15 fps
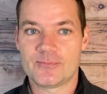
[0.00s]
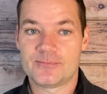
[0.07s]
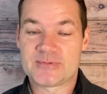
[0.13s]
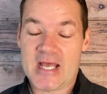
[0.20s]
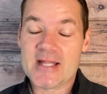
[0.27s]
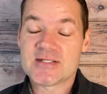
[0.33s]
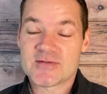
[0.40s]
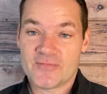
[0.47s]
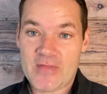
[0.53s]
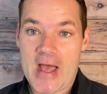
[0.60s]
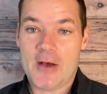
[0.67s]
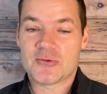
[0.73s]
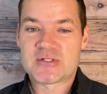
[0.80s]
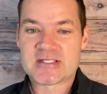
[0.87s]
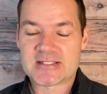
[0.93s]
tens of
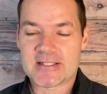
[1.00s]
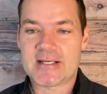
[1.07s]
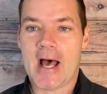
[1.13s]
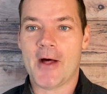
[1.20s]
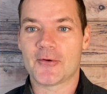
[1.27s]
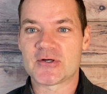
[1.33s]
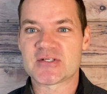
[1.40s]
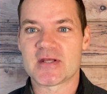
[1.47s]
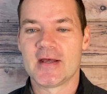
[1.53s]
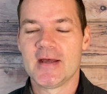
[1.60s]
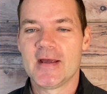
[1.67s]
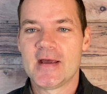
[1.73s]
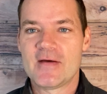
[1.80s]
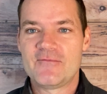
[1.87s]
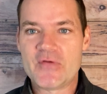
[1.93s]
thousands of dollars
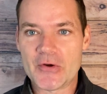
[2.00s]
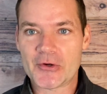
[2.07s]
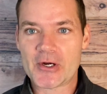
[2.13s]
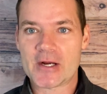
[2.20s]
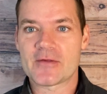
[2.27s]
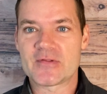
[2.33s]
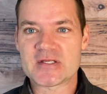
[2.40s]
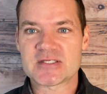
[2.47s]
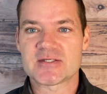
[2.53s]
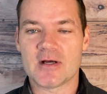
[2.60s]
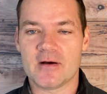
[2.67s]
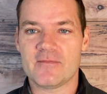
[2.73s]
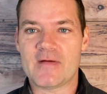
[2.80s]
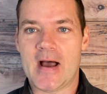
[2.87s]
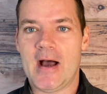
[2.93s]
figuring this
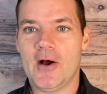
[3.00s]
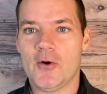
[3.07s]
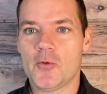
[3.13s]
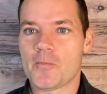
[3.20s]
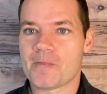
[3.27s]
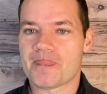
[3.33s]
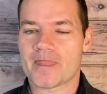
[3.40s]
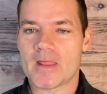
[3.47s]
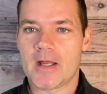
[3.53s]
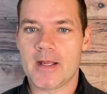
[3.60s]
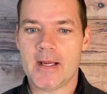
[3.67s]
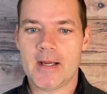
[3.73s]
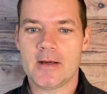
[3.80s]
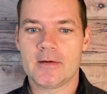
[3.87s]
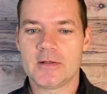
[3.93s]
stuff out.
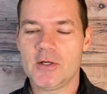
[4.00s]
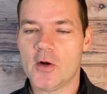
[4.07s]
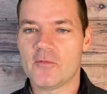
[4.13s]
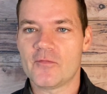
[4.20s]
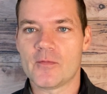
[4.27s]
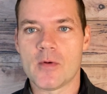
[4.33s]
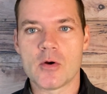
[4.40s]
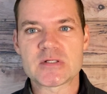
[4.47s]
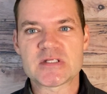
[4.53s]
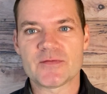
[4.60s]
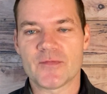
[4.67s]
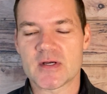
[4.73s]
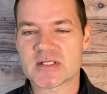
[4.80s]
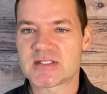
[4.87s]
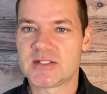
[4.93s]
And, for most of
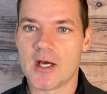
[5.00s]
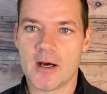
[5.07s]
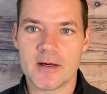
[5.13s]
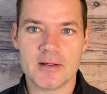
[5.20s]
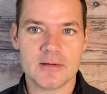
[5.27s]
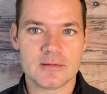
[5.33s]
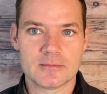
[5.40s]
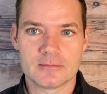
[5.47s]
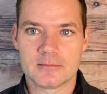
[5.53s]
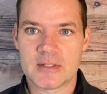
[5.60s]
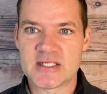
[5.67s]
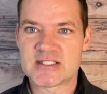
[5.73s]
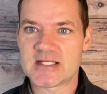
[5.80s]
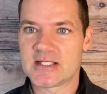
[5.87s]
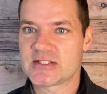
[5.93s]
us, done
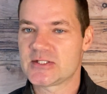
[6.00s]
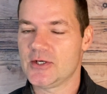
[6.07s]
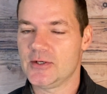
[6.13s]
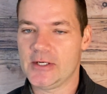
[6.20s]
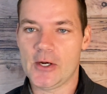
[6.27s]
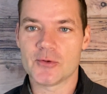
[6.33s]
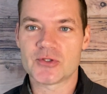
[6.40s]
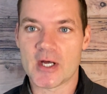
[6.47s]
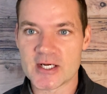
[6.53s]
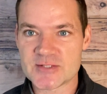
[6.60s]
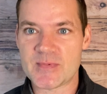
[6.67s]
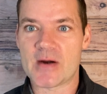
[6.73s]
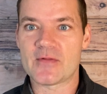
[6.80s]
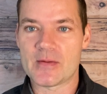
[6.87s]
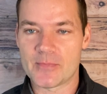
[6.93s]
is good. Done is
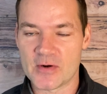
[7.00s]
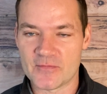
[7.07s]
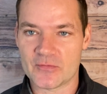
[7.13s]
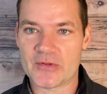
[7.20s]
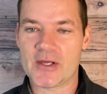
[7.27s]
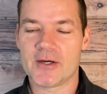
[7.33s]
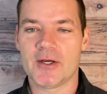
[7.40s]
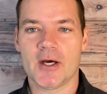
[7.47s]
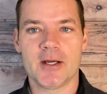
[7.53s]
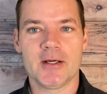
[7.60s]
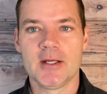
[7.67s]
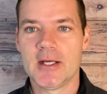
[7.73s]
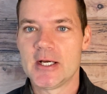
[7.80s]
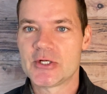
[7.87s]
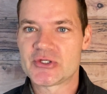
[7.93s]
better than perfectly undone.
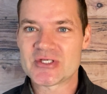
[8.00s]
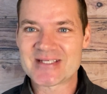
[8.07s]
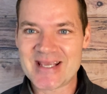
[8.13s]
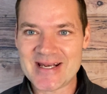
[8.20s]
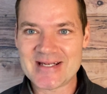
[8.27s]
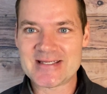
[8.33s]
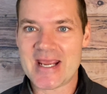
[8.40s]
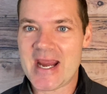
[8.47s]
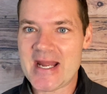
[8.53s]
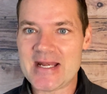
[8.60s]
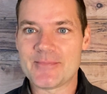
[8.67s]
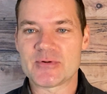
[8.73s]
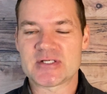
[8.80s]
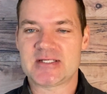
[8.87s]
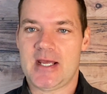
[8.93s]
Just get it to
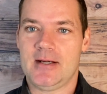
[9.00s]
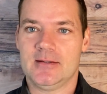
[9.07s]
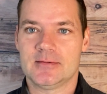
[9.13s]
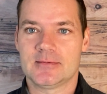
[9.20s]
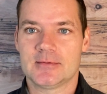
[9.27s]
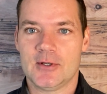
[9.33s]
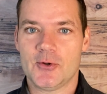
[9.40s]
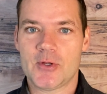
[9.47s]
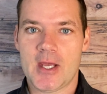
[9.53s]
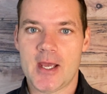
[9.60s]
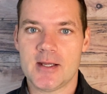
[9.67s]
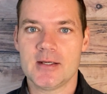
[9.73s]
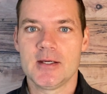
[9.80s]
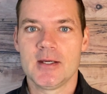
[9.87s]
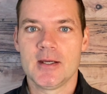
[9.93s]
80%,
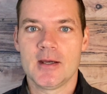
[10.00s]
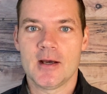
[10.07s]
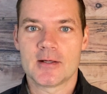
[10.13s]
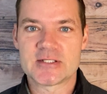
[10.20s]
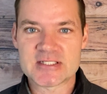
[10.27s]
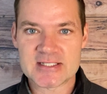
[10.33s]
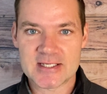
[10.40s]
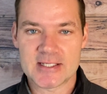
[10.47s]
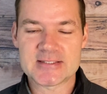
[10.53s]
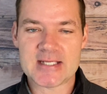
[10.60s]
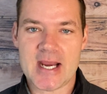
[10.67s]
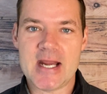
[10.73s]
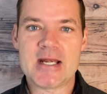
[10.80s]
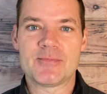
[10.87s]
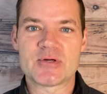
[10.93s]
okay? Just get it to
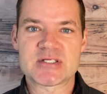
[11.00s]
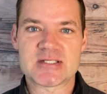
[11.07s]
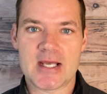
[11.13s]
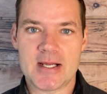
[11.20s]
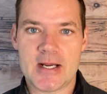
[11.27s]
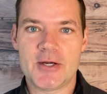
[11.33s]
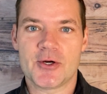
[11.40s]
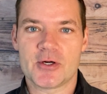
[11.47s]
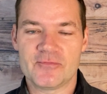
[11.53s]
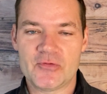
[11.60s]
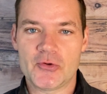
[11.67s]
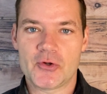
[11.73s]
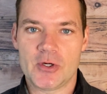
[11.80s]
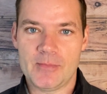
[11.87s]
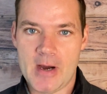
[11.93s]
80% and you're going to
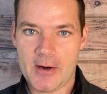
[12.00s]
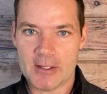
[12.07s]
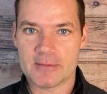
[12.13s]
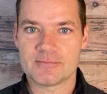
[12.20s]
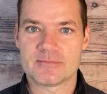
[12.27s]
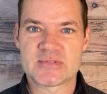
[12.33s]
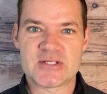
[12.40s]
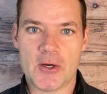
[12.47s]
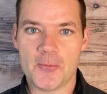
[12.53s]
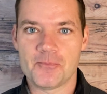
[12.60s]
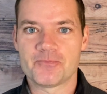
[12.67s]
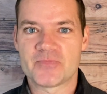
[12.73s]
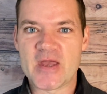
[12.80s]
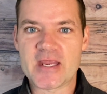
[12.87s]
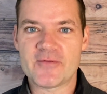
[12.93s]
feel good about it. So
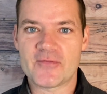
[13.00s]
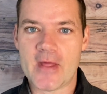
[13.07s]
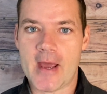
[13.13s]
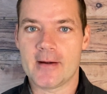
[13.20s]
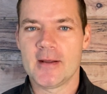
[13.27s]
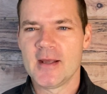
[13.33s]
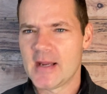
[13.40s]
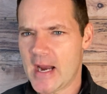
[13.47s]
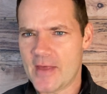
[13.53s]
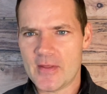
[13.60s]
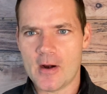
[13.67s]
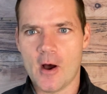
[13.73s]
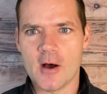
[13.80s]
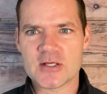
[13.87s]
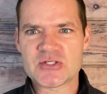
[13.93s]
thank you for that. And
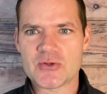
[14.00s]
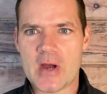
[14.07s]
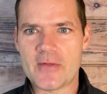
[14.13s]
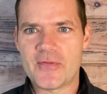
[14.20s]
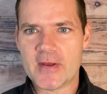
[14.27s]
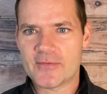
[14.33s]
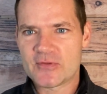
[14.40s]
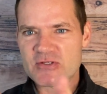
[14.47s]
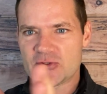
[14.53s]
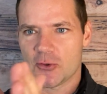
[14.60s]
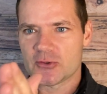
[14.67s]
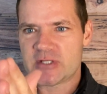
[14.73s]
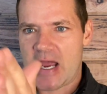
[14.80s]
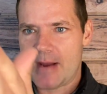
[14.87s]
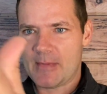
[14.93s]
then also, I think this
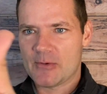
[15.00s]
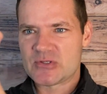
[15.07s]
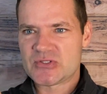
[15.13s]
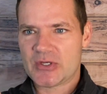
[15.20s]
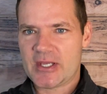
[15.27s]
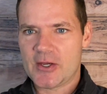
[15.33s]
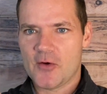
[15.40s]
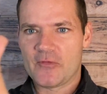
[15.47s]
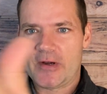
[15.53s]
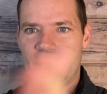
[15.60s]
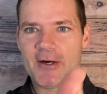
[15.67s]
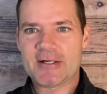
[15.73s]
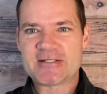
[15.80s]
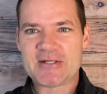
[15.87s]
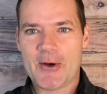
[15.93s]
whole time I was looking over
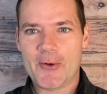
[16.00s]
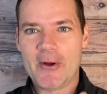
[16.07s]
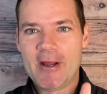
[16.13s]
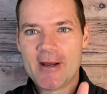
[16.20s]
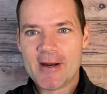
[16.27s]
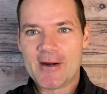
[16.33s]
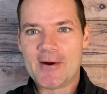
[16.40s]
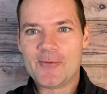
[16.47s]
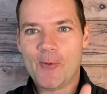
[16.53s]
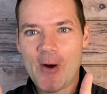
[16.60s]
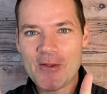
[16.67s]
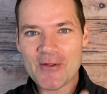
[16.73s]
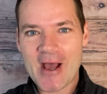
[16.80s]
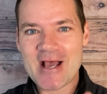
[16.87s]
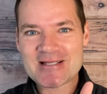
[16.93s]
here. So
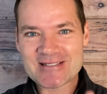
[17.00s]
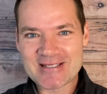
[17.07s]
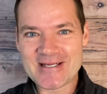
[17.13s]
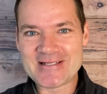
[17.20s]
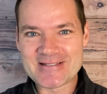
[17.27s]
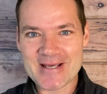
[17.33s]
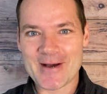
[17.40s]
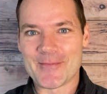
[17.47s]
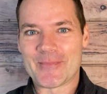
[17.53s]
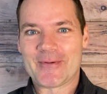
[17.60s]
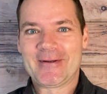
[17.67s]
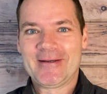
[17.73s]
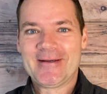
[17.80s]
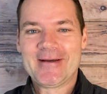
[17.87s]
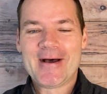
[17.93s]
one last key tip,
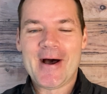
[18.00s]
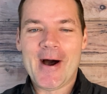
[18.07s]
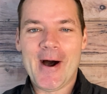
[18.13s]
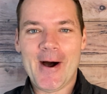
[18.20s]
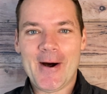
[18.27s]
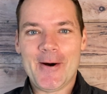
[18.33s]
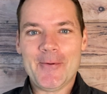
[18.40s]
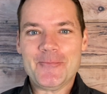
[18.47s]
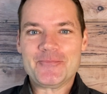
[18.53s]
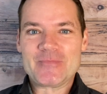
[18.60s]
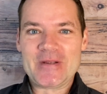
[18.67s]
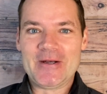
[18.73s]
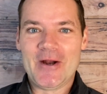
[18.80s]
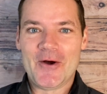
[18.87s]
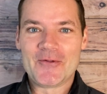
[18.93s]

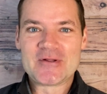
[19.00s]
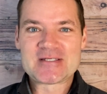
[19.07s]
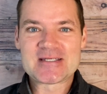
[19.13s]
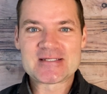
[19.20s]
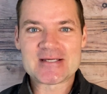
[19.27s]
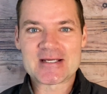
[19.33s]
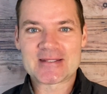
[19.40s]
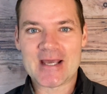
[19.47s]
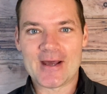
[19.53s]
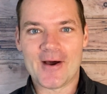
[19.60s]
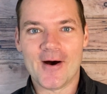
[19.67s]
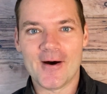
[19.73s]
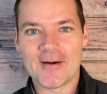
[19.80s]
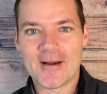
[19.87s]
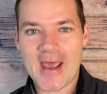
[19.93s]
this is like that
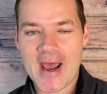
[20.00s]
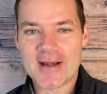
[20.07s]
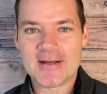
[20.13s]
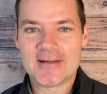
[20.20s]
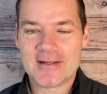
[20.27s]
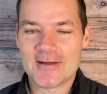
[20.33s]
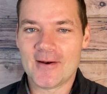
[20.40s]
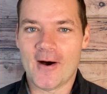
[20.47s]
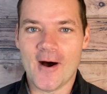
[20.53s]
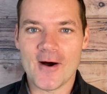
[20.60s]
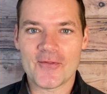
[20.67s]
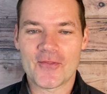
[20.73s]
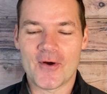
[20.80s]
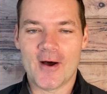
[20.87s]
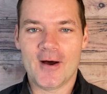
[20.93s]
unedited,
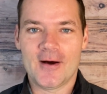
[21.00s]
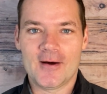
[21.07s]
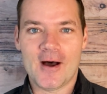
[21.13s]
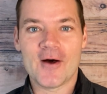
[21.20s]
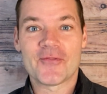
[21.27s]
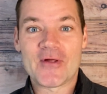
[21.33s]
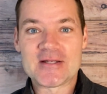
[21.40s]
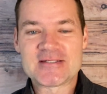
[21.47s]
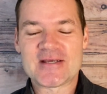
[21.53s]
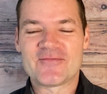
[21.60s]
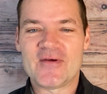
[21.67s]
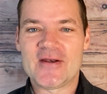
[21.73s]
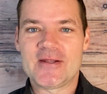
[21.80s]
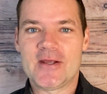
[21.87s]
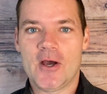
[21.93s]
authentic
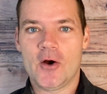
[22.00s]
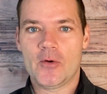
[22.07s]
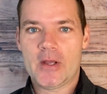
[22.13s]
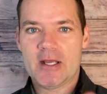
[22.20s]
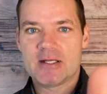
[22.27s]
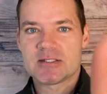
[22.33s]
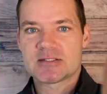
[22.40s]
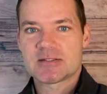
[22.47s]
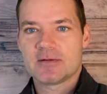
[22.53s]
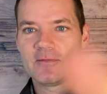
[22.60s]
video, is